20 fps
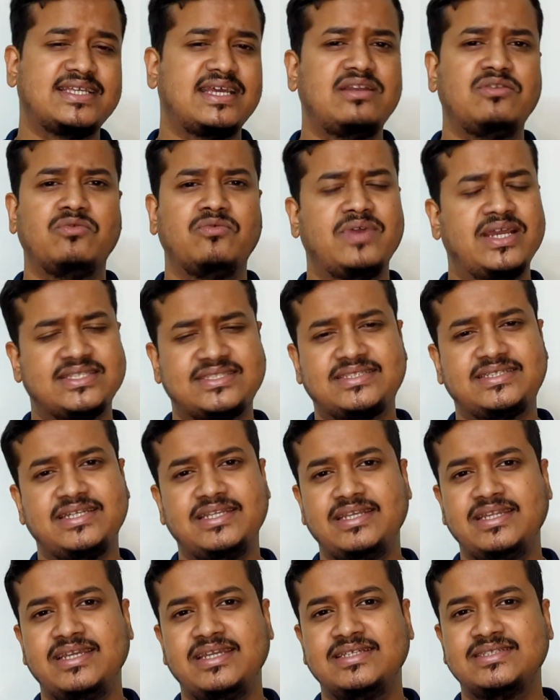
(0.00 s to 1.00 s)
and West
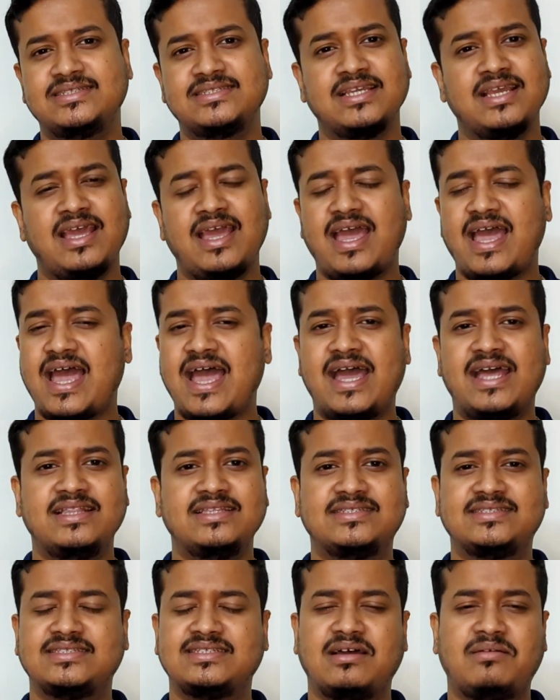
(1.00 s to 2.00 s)
Indies, and
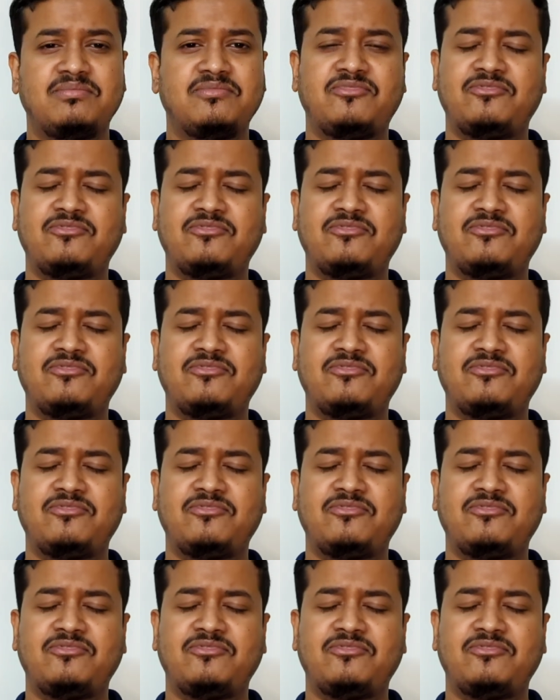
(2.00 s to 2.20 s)
some